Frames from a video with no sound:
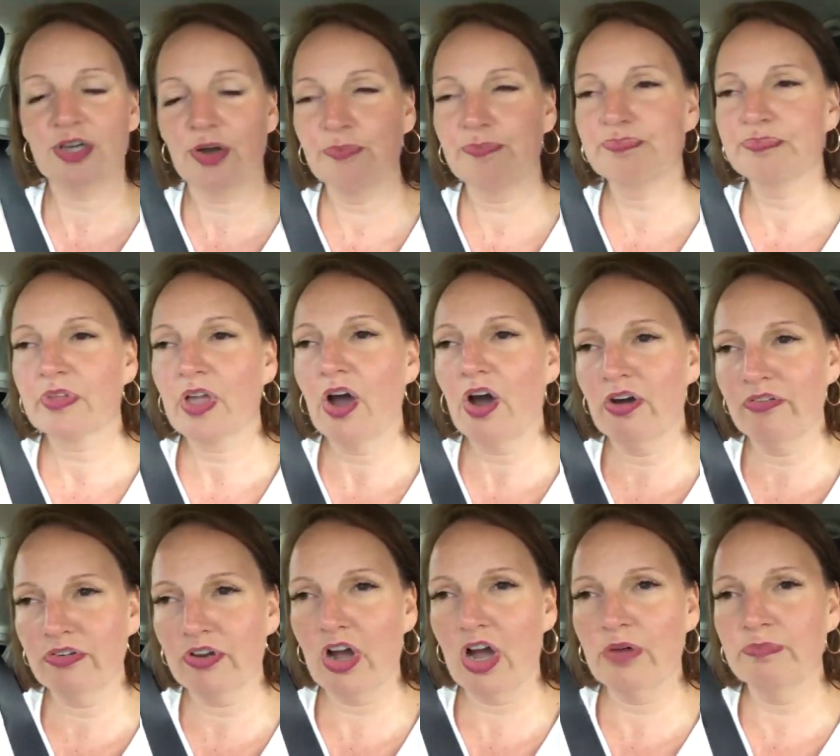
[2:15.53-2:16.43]
So
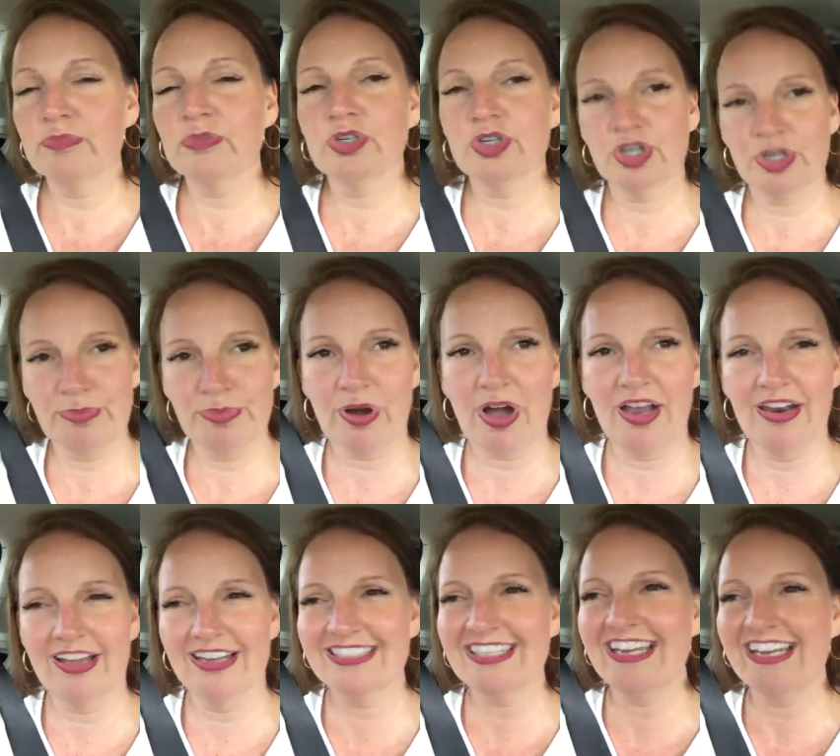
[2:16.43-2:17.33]
overall, good
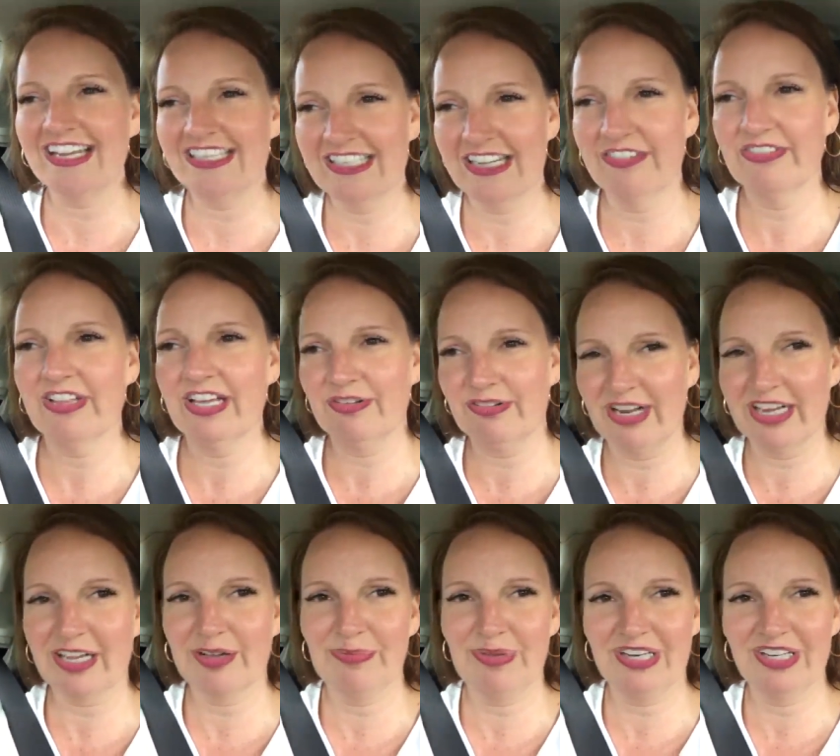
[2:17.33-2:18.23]
product and I definitely
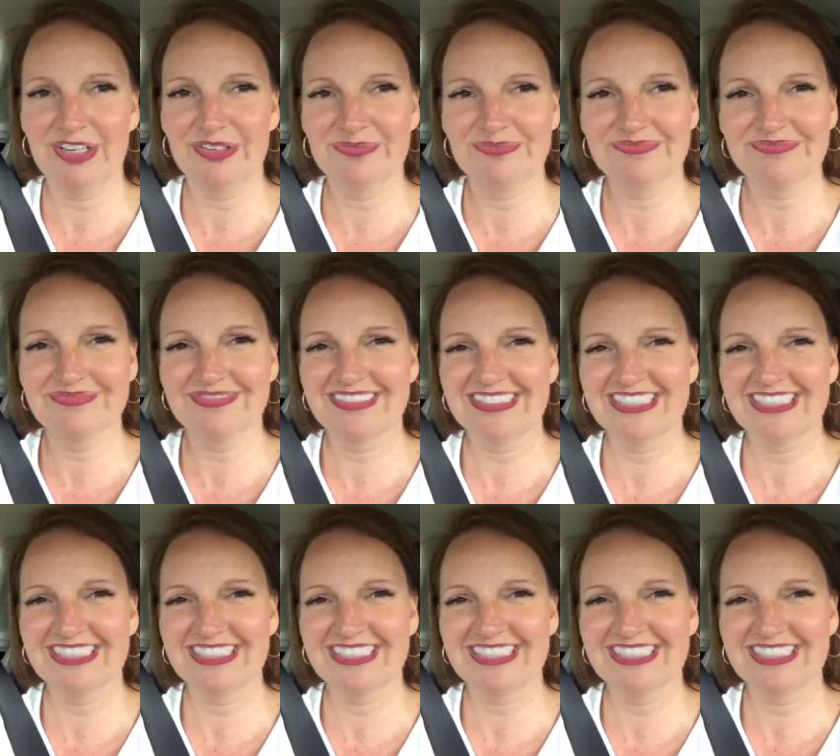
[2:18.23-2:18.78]
recommend them.